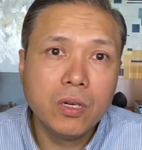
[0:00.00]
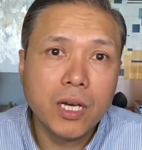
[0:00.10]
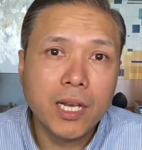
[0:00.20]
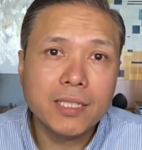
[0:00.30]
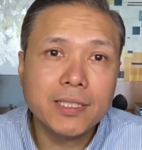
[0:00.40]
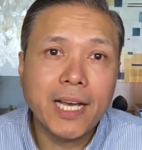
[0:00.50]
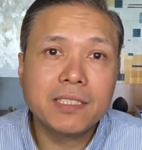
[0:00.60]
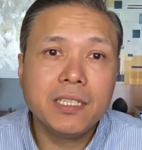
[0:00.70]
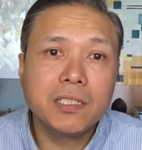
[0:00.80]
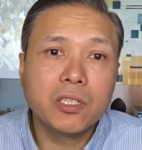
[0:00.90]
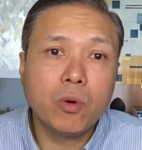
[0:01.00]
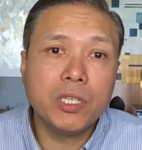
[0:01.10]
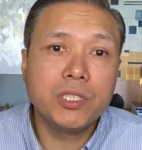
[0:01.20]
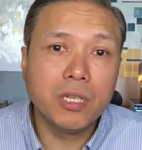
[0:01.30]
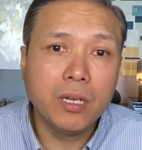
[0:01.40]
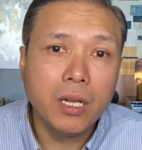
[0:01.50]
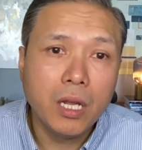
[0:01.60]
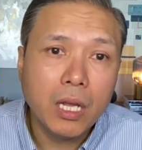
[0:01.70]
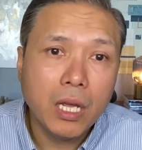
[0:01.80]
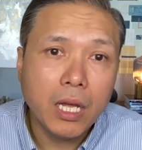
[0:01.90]
Allah is asking us a question,
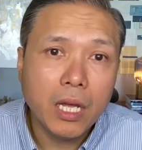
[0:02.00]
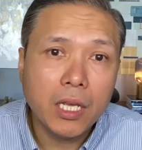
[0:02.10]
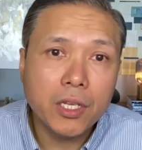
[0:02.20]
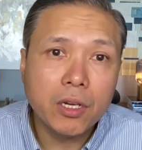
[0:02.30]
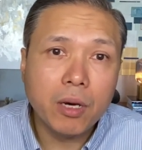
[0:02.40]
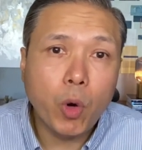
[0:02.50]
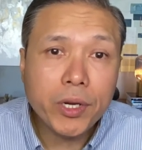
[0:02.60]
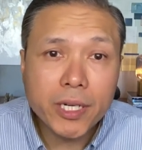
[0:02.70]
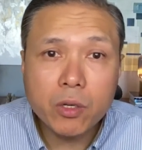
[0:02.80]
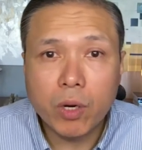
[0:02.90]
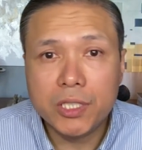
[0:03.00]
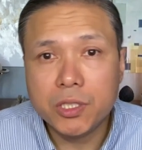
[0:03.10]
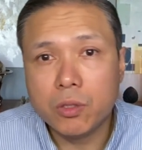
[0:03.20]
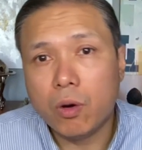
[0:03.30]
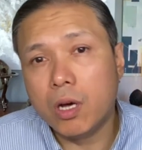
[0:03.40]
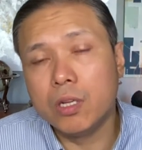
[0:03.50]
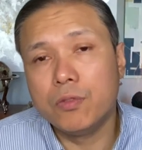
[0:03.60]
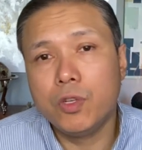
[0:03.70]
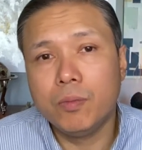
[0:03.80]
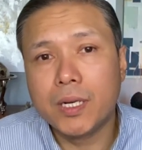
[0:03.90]
you know, a pointed question to all
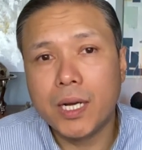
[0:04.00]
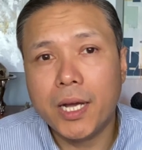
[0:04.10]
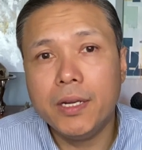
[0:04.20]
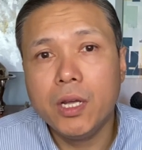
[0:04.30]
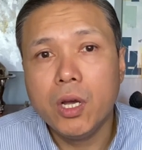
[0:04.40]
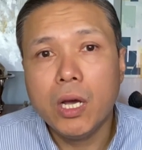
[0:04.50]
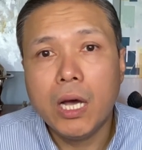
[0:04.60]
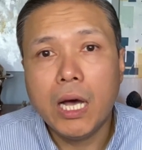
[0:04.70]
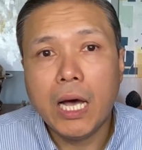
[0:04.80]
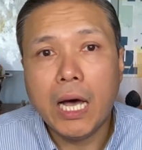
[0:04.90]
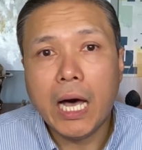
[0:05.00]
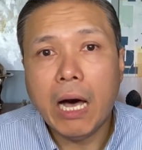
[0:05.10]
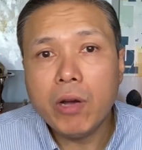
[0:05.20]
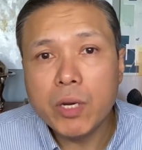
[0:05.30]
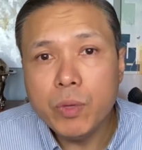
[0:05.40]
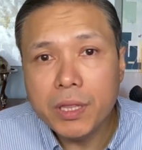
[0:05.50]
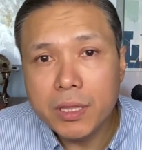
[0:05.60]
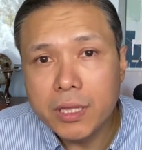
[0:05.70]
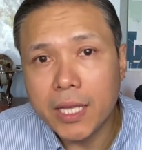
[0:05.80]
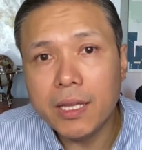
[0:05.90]
of humankind. How can we
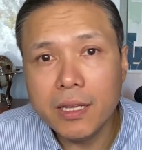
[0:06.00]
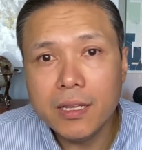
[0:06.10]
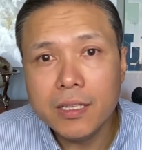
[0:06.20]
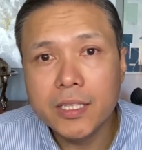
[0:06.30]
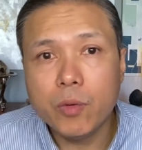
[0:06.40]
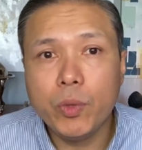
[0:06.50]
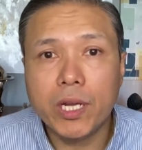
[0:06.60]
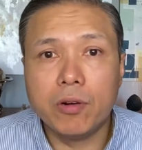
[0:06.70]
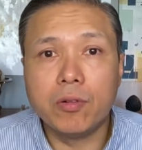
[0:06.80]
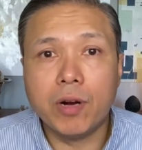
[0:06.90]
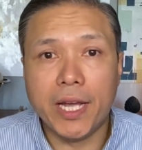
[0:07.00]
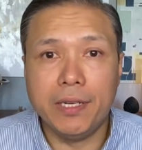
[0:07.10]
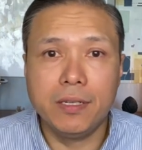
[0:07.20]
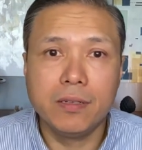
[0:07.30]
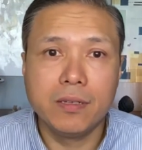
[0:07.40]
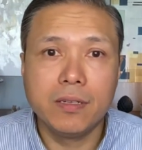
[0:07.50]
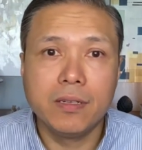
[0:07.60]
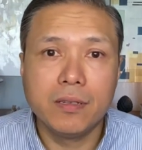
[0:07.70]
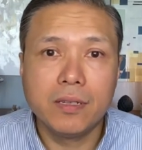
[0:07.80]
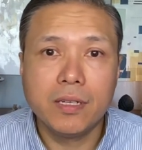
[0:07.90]
think that we are right
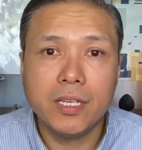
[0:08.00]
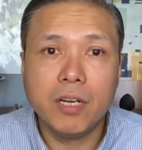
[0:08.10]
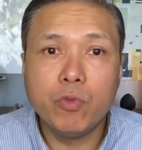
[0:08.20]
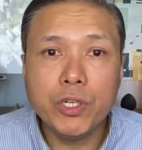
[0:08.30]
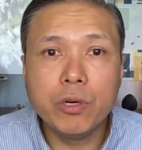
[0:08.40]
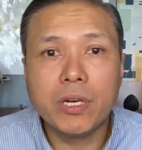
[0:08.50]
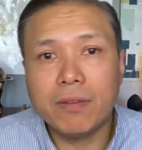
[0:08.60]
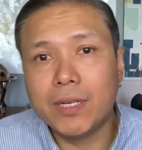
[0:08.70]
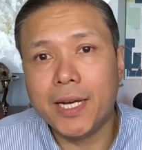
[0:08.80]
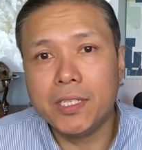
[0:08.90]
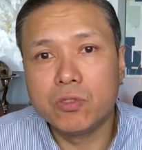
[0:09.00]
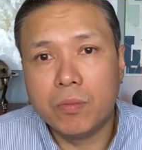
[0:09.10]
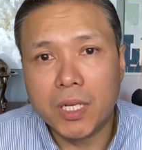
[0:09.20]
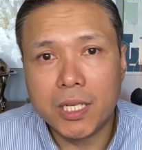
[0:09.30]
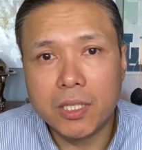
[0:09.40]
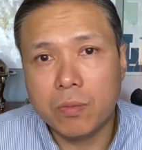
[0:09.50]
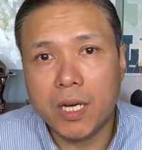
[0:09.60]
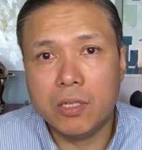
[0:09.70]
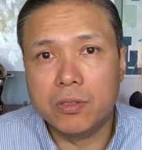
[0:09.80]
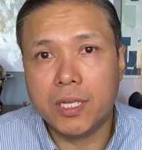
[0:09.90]
if we don't have guidance from Allah
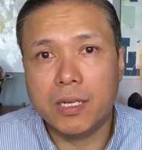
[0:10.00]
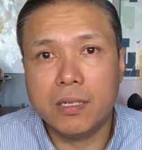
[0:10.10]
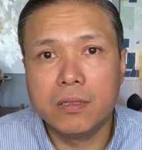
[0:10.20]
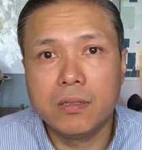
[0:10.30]
subhanahu wa ta'ala?